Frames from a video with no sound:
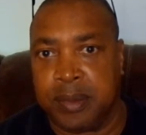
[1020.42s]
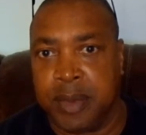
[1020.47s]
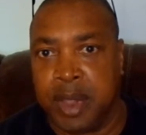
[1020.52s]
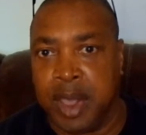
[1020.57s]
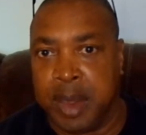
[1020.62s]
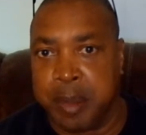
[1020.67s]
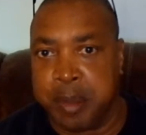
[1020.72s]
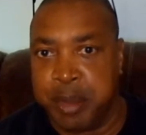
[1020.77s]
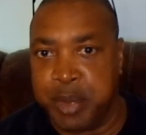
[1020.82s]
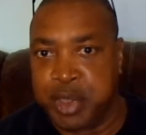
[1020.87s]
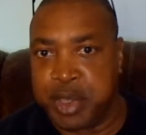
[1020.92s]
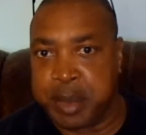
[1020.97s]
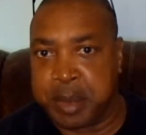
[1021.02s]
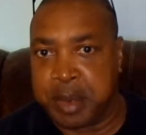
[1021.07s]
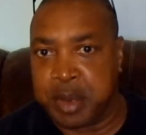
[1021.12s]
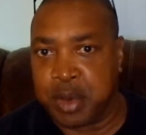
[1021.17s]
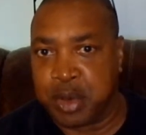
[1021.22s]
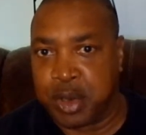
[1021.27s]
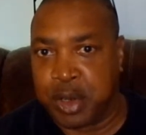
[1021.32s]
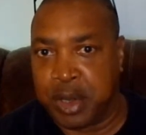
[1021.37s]

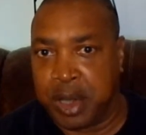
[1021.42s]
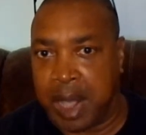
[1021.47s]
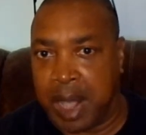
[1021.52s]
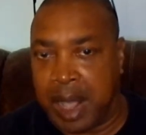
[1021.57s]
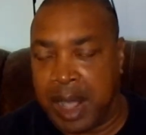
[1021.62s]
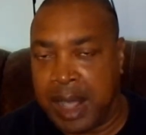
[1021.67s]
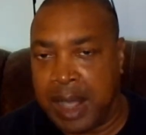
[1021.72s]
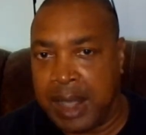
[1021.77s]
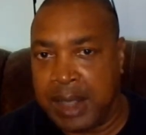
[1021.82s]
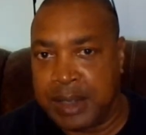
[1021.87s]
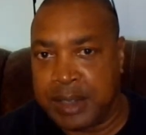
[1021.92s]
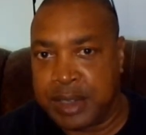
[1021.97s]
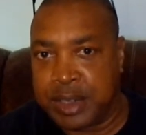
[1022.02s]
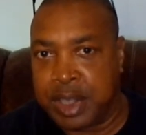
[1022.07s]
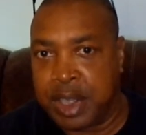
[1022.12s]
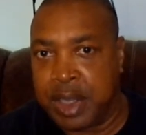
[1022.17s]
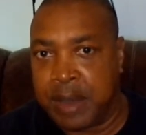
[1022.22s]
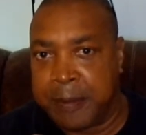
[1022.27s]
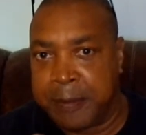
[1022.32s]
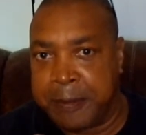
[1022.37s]
Mutabaruka has a
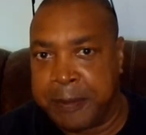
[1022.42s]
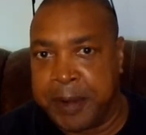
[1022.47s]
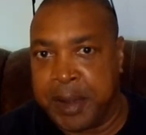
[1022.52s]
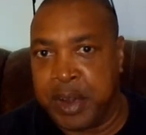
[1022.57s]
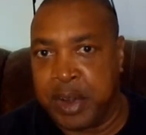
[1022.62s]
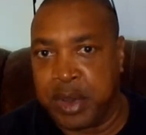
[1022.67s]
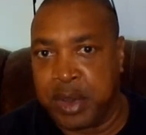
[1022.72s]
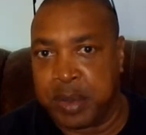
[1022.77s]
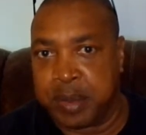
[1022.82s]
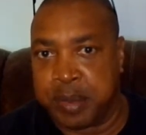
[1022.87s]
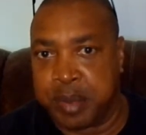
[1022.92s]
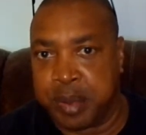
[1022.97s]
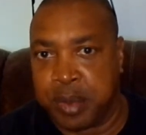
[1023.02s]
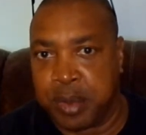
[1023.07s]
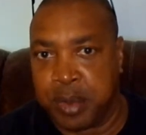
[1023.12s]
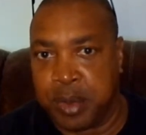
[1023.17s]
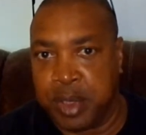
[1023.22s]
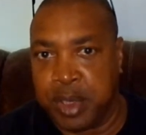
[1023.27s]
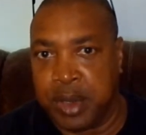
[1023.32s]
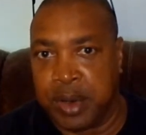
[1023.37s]
very good
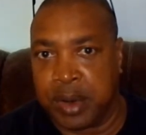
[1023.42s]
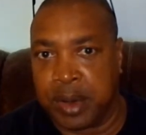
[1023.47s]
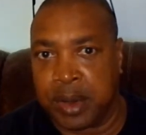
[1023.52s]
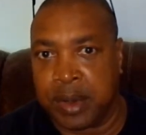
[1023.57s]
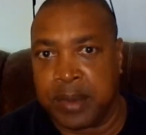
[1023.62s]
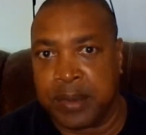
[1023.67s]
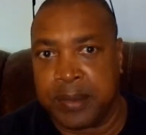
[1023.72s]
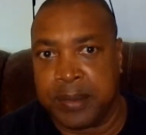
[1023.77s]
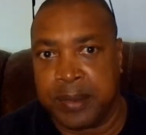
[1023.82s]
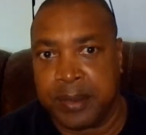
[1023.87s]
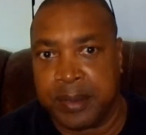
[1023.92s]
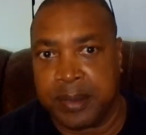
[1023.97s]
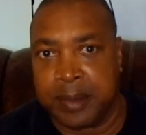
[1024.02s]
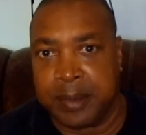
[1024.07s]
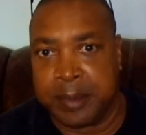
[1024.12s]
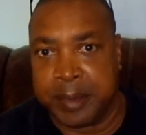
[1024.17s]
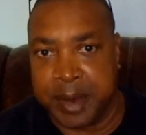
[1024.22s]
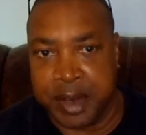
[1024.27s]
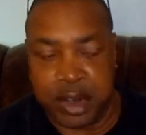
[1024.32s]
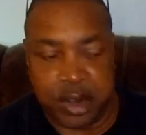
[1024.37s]
point there.
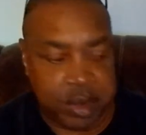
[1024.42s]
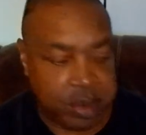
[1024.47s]
Very good